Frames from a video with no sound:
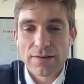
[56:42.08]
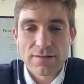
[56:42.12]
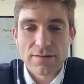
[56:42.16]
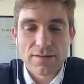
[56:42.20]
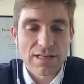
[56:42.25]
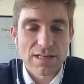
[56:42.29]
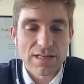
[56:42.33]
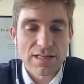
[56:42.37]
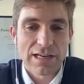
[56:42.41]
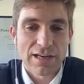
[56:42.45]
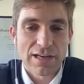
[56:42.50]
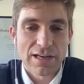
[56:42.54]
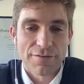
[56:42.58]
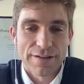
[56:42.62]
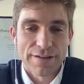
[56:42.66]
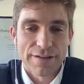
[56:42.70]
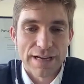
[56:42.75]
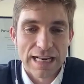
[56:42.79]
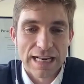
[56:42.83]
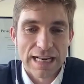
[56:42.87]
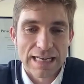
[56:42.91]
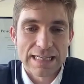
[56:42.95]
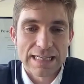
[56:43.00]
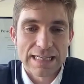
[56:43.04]
Silicon
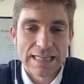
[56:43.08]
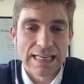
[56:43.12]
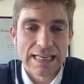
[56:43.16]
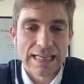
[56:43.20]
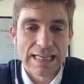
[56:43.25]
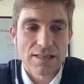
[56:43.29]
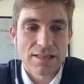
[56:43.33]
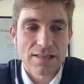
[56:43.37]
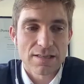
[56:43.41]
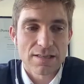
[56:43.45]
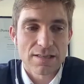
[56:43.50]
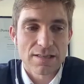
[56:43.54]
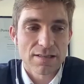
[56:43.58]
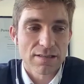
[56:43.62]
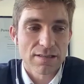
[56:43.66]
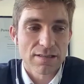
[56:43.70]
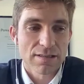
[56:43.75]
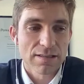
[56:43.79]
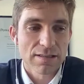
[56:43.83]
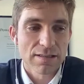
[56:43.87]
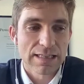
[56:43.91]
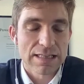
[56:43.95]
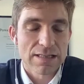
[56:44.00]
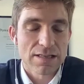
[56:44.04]
Valley gets
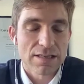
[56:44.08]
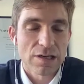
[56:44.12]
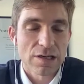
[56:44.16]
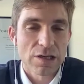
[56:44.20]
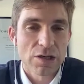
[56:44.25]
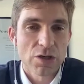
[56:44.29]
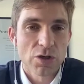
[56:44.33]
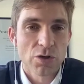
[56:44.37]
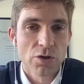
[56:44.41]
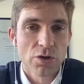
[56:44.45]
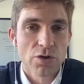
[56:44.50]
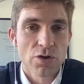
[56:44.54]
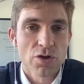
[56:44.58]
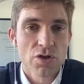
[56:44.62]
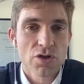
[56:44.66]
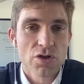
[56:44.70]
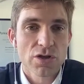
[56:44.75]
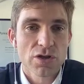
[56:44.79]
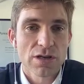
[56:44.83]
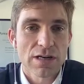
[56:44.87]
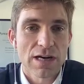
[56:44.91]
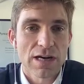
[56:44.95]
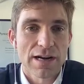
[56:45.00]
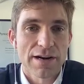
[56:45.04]
a
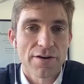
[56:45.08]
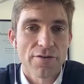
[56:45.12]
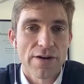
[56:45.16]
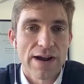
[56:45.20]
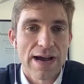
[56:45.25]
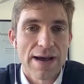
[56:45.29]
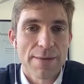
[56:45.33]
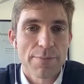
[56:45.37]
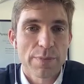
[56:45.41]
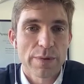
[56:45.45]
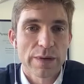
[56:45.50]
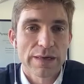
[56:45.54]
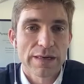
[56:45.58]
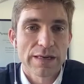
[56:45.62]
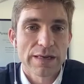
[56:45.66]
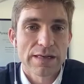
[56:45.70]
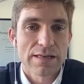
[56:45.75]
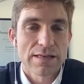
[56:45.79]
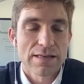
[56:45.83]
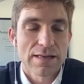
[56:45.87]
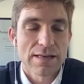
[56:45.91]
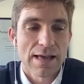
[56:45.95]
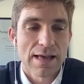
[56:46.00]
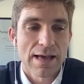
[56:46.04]
huge kind of rap and